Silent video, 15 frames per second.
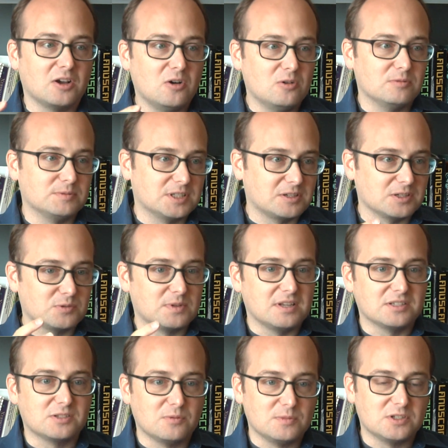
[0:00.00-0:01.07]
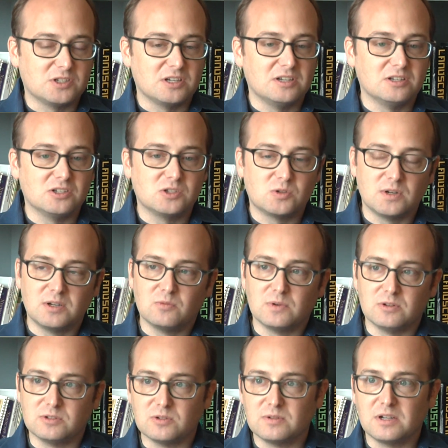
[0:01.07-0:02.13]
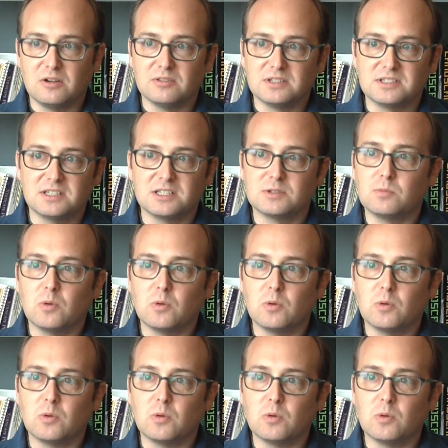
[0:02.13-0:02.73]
oh, it's because we had so much industry and we were doing all these things.